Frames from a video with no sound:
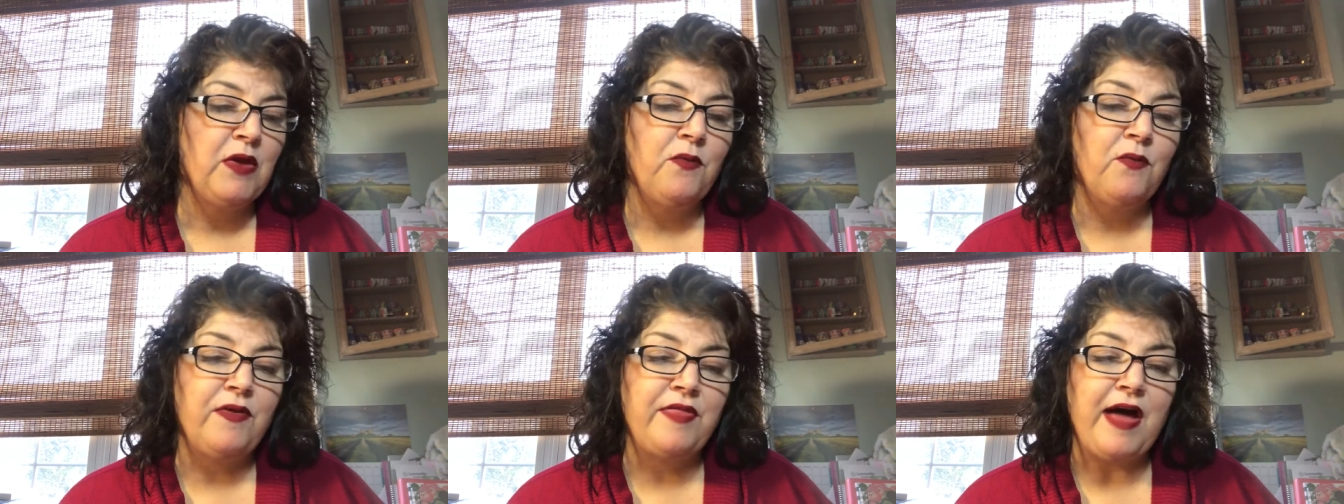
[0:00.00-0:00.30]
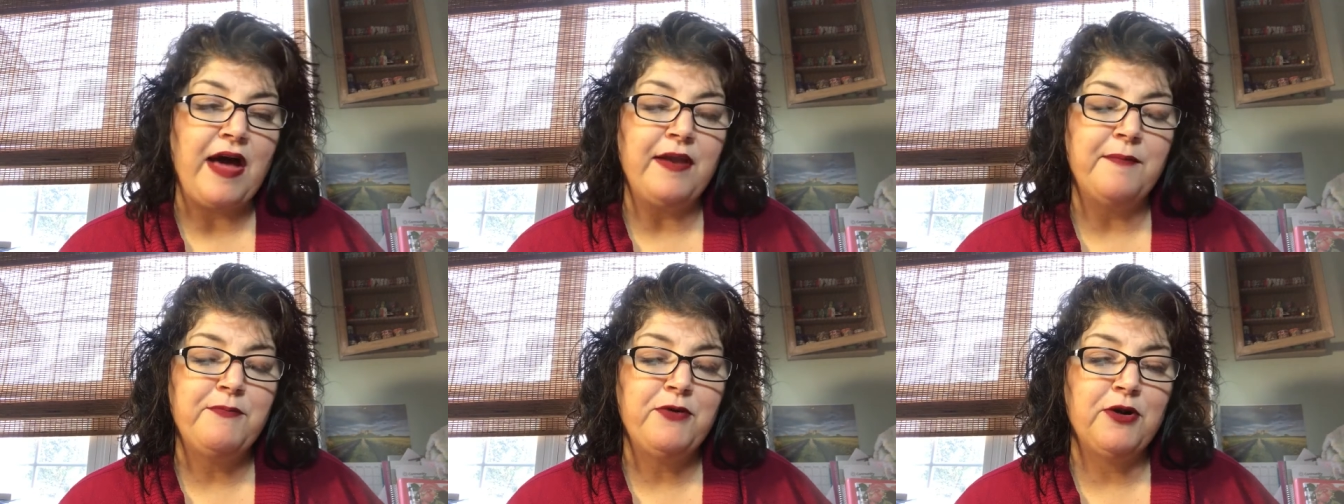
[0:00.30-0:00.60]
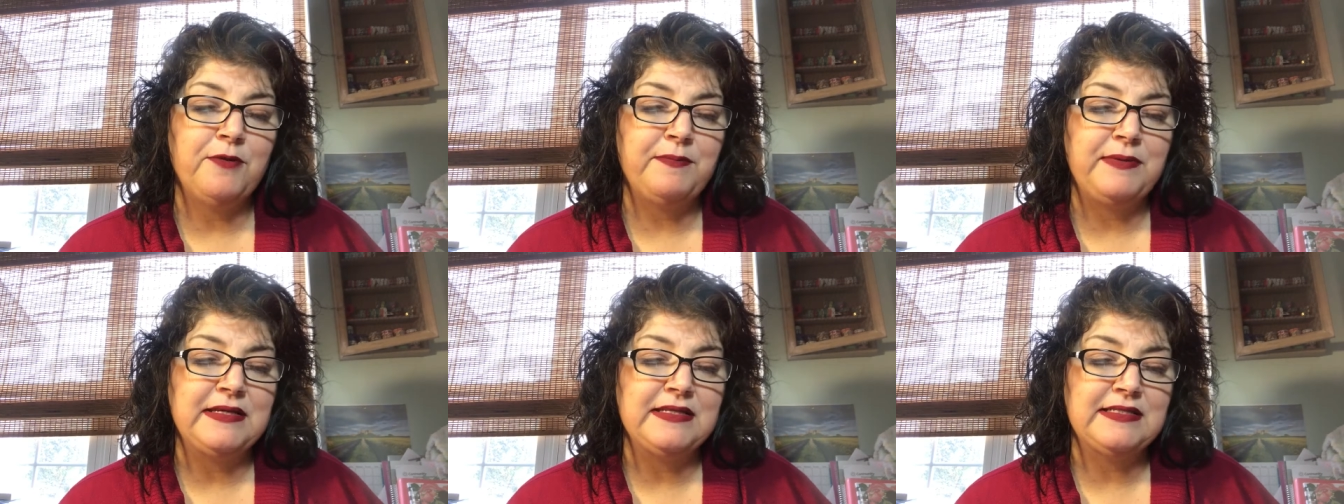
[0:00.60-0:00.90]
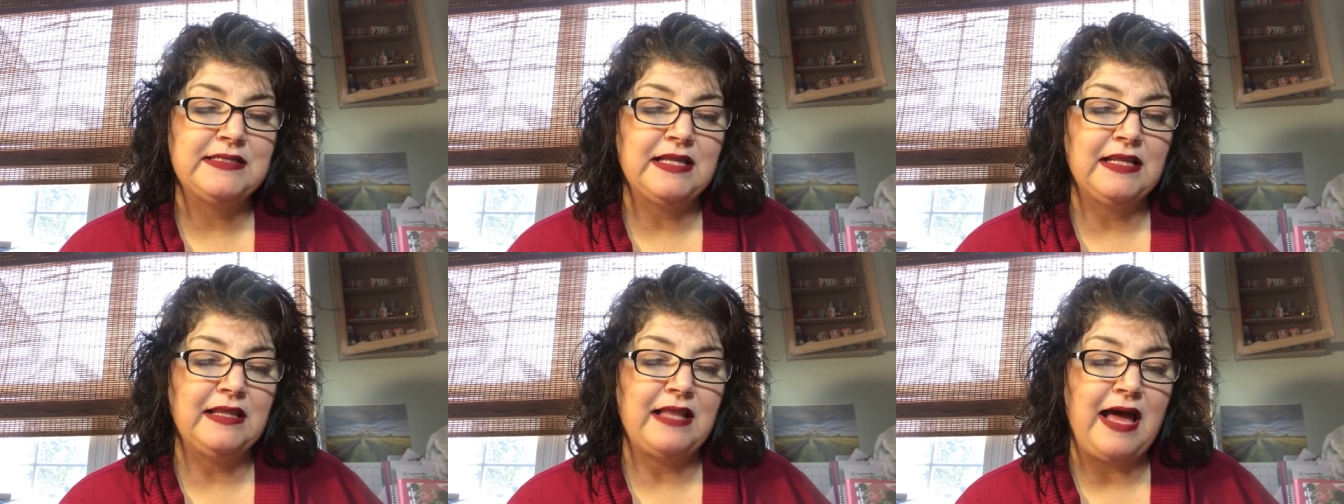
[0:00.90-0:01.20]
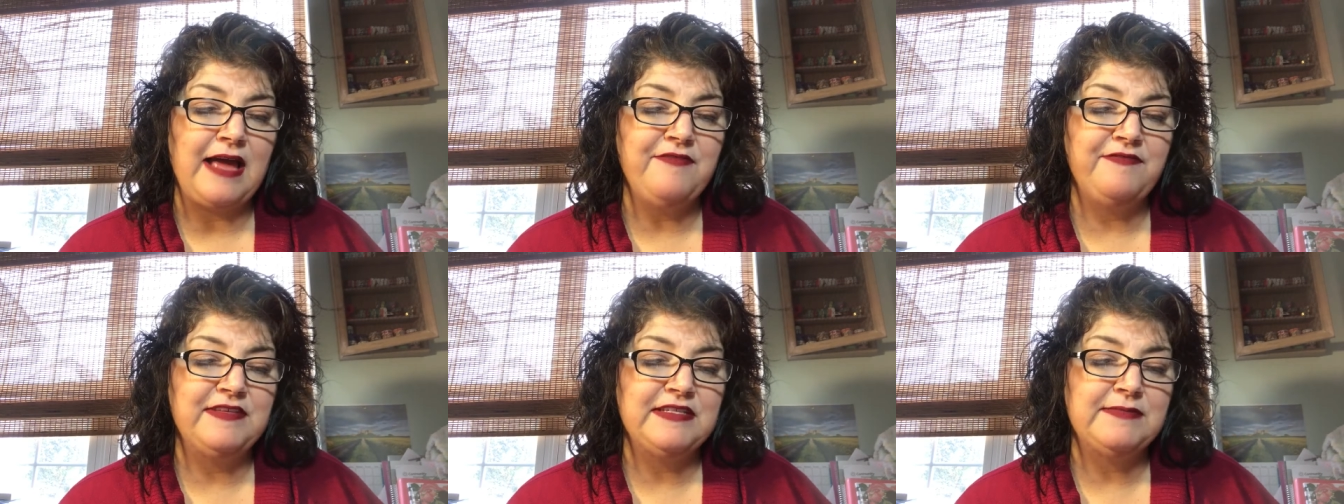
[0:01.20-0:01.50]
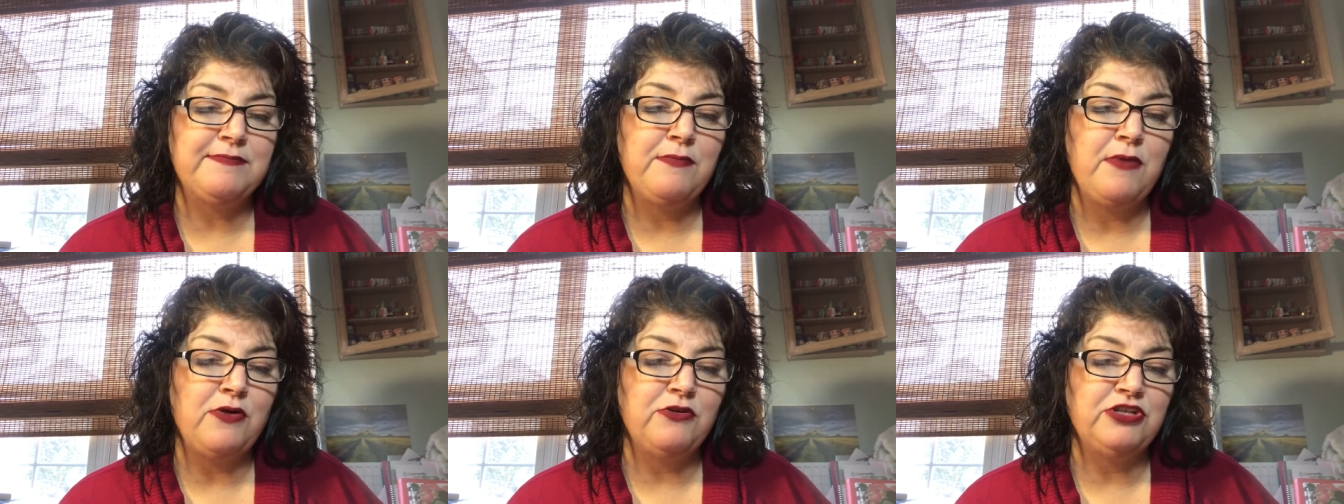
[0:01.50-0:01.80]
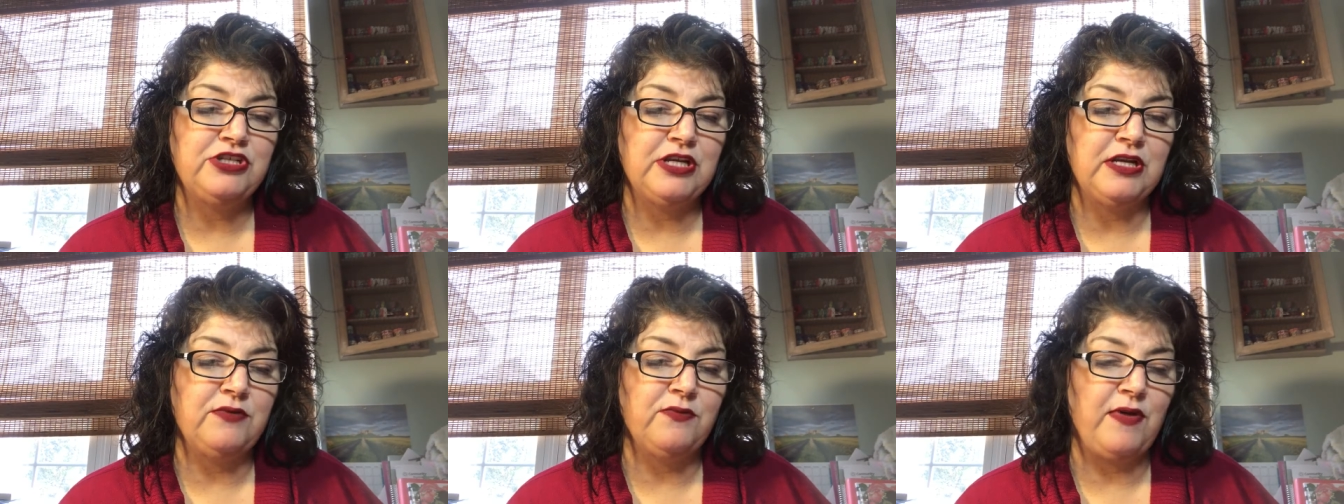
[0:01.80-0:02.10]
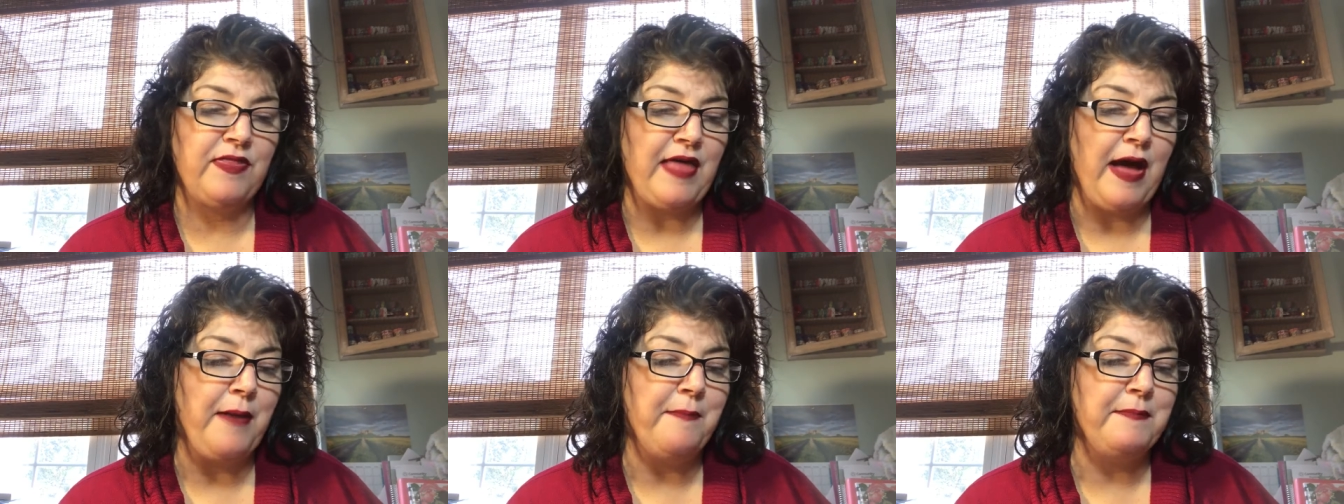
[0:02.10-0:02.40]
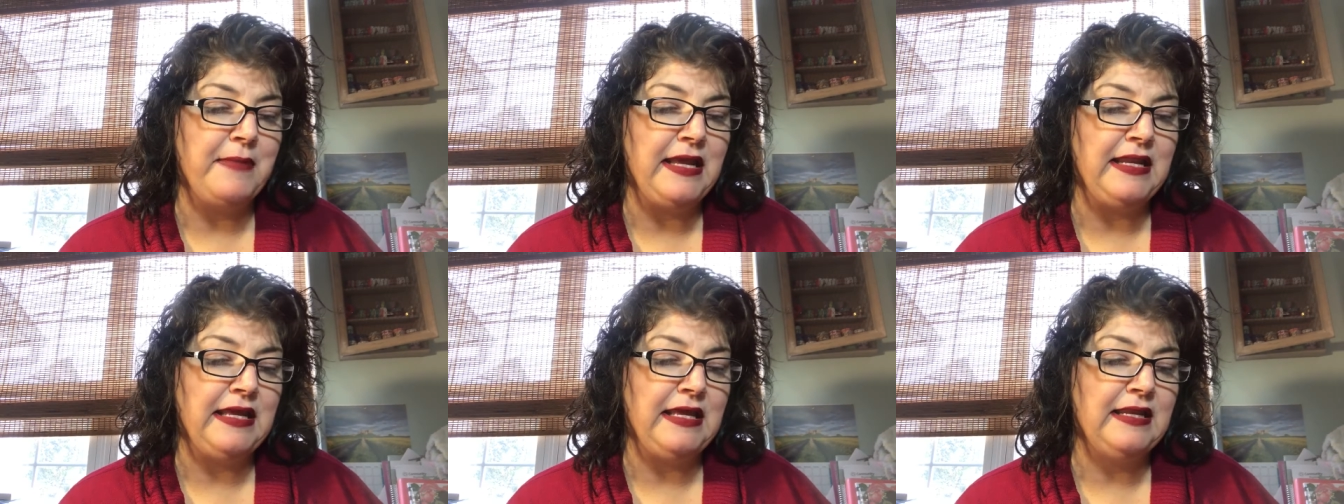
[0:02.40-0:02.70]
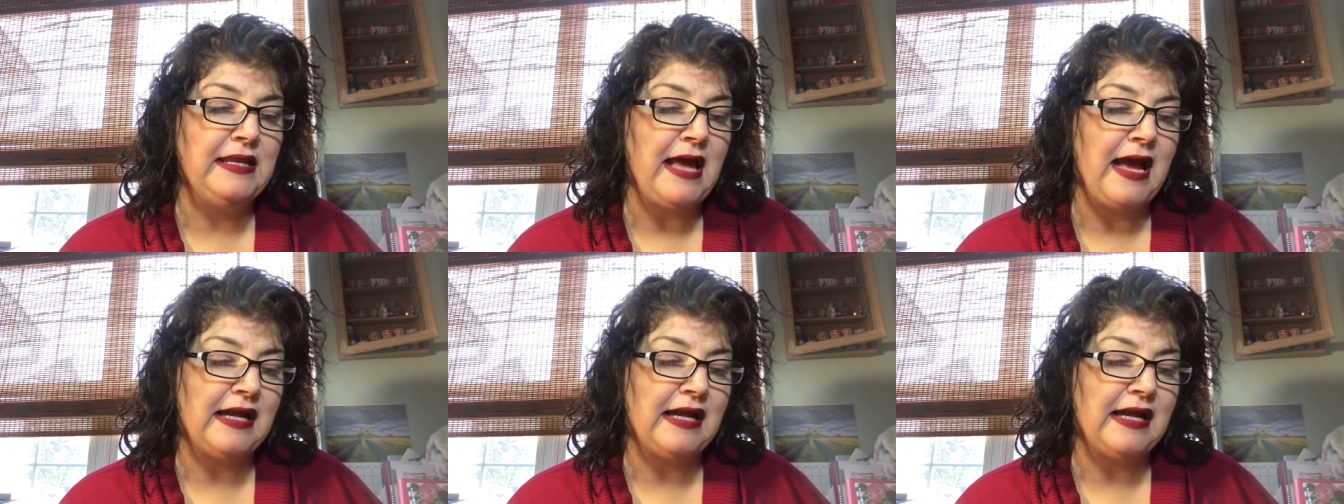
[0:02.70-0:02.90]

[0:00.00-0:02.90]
Without a purpose, life is motion without meaning,